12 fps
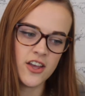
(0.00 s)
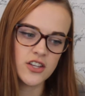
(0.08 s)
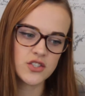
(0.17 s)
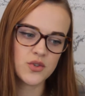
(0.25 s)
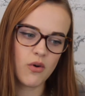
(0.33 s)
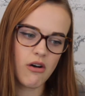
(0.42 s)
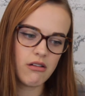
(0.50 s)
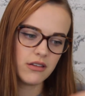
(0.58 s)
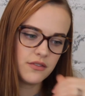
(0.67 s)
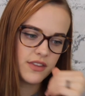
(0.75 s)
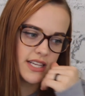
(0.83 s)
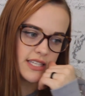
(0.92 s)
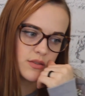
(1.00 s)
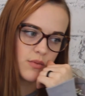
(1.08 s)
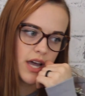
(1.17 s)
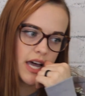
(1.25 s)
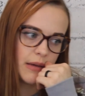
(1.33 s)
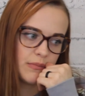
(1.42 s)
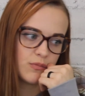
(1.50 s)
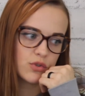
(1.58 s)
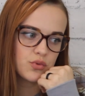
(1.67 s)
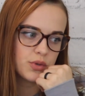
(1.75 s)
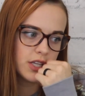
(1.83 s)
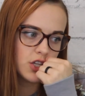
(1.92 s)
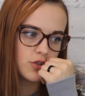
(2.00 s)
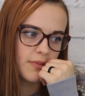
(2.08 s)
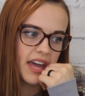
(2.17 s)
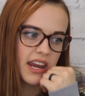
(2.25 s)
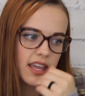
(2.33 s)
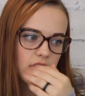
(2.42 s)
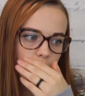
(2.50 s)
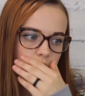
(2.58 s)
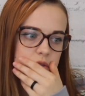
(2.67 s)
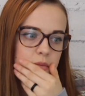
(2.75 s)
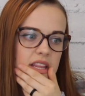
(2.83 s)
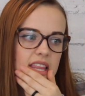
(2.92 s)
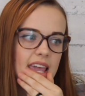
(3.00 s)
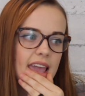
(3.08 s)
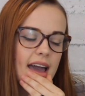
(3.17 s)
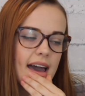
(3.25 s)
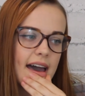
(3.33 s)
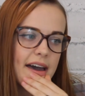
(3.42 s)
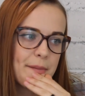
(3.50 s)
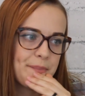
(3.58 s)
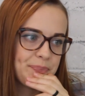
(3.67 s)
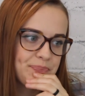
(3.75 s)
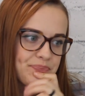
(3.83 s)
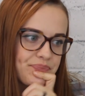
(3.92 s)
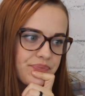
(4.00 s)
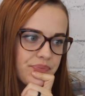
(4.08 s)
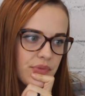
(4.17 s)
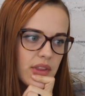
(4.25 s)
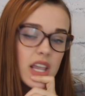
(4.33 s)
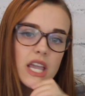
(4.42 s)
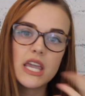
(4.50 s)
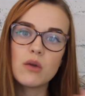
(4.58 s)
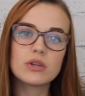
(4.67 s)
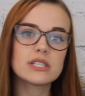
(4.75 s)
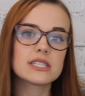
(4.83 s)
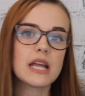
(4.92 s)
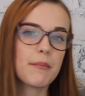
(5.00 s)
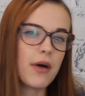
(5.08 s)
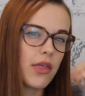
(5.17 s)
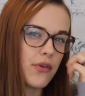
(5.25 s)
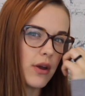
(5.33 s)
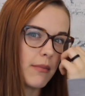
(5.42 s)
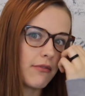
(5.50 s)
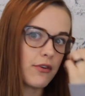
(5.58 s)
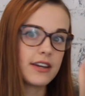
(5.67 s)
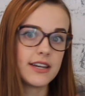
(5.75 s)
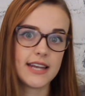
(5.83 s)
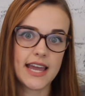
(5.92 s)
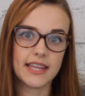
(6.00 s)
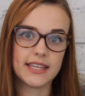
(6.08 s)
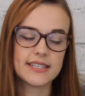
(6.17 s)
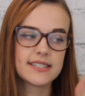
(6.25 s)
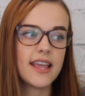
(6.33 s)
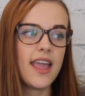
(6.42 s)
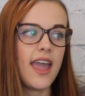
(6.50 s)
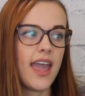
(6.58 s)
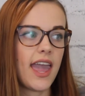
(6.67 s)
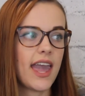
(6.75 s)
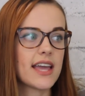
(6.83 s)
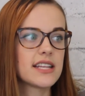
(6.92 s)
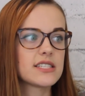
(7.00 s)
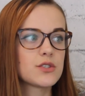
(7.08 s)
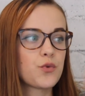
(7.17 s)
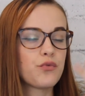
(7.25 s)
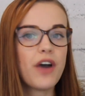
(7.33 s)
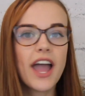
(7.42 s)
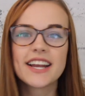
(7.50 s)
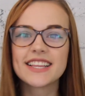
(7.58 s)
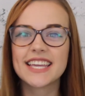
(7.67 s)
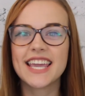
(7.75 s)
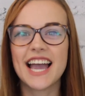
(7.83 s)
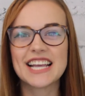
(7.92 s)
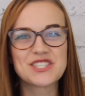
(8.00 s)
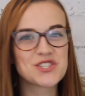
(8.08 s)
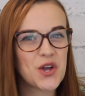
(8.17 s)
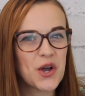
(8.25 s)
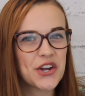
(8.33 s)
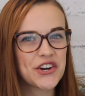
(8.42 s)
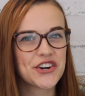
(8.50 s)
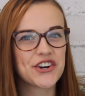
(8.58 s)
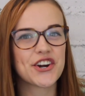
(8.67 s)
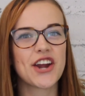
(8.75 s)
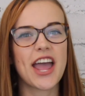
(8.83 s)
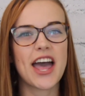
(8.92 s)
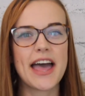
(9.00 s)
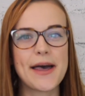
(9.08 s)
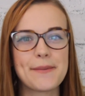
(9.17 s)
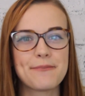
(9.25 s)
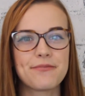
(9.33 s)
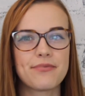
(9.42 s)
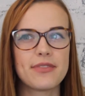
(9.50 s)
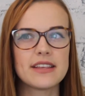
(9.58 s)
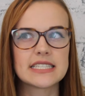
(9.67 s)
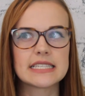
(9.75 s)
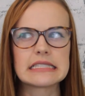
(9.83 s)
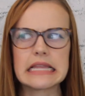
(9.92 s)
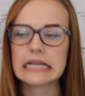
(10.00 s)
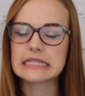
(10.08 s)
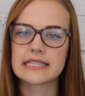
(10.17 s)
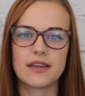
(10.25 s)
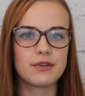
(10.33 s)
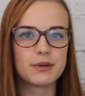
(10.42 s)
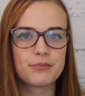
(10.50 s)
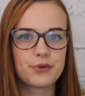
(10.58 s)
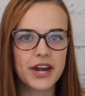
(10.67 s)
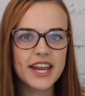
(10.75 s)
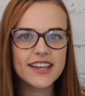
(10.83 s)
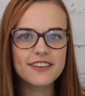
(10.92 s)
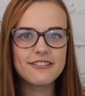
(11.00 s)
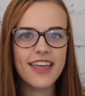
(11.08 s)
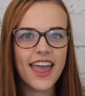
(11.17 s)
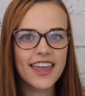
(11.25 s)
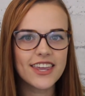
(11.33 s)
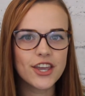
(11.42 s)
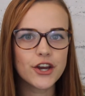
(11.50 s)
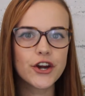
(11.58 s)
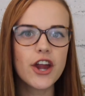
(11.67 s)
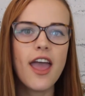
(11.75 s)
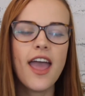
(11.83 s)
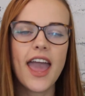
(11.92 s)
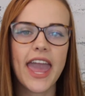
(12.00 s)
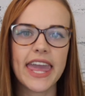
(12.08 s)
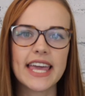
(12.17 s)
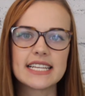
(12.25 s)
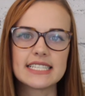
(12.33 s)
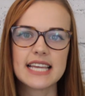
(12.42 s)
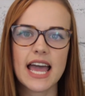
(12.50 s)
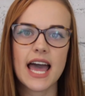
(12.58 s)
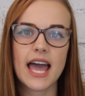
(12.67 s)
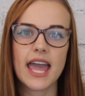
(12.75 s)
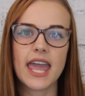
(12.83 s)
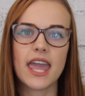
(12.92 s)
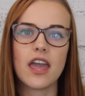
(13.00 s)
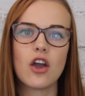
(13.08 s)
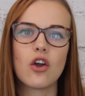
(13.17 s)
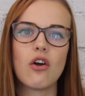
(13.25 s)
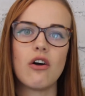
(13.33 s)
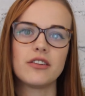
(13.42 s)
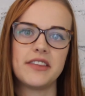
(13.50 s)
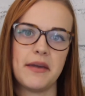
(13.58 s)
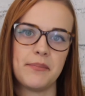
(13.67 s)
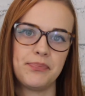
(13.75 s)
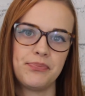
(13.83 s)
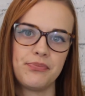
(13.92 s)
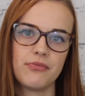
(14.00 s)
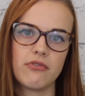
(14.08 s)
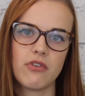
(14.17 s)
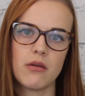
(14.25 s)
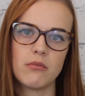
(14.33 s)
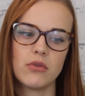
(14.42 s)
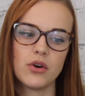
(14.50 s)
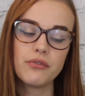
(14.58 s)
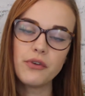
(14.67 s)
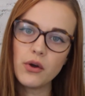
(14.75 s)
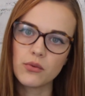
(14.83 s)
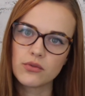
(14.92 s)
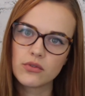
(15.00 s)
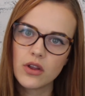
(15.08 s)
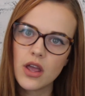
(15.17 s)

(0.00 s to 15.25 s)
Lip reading: So all of this was really dramatic, and ultimately he wouldn't stop bothering my friend in Dallas. And so finally I saw her, this is Thanksgiving break of that year, and I called him from her phone.